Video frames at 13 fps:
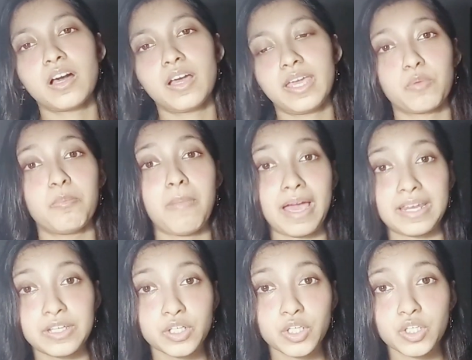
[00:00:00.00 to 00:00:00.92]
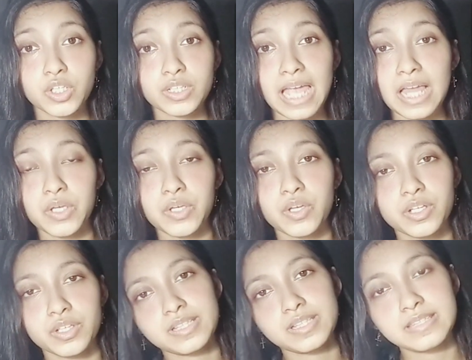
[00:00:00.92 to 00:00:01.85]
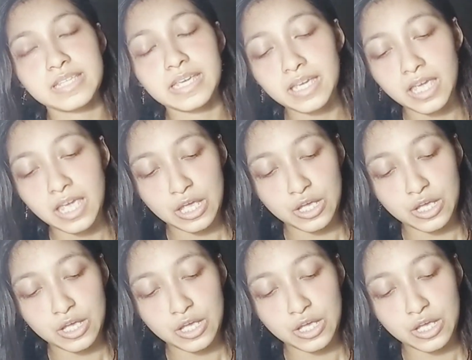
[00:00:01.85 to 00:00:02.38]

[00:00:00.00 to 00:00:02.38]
a reminder calendar, you can say.